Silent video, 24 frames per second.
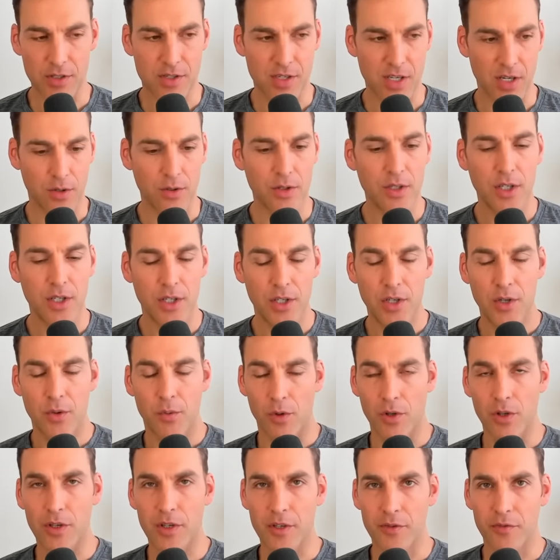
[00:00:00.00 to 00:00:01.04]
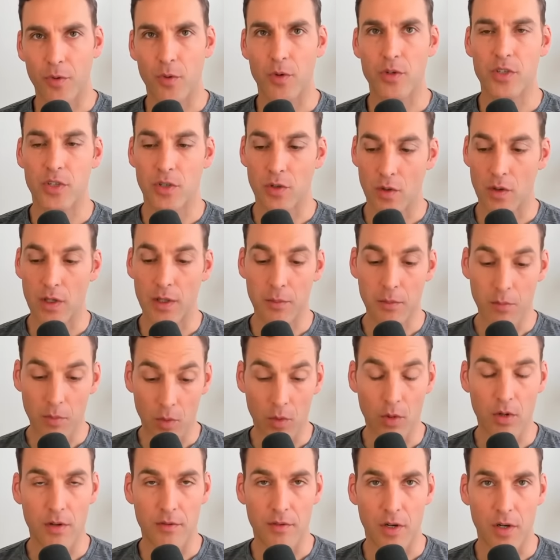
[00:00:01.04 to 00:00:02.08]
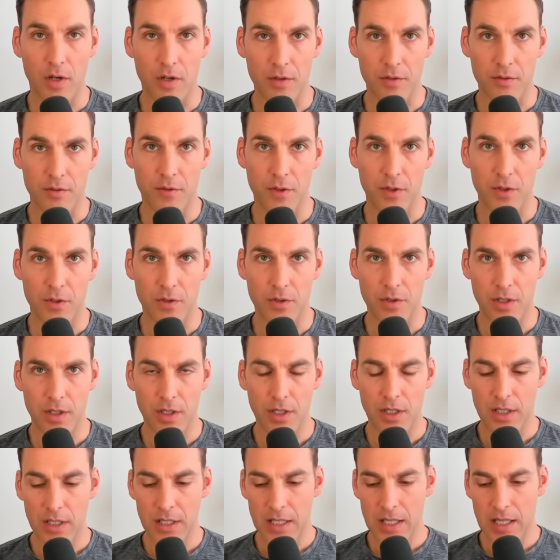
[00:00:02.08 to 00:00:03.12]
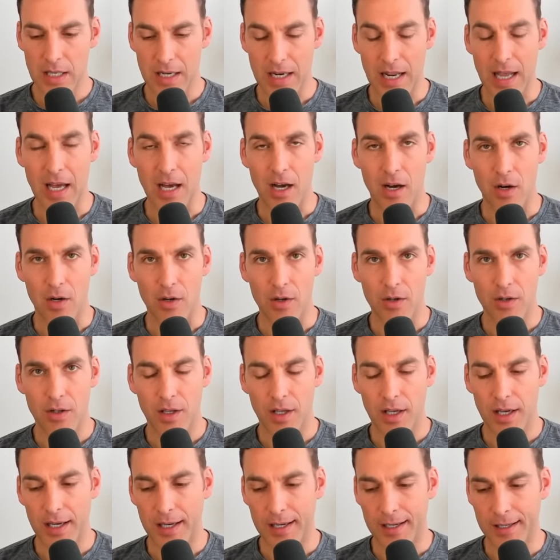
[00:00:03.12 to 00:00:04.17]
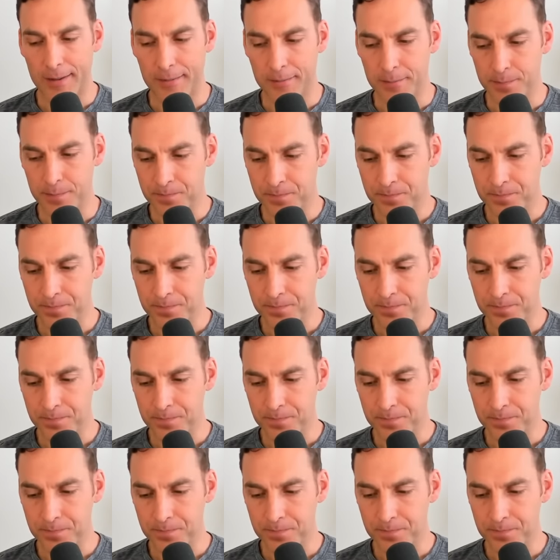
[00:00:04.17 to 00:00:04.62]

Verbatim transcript: So we're looking forward to growing more of our own food now. Um,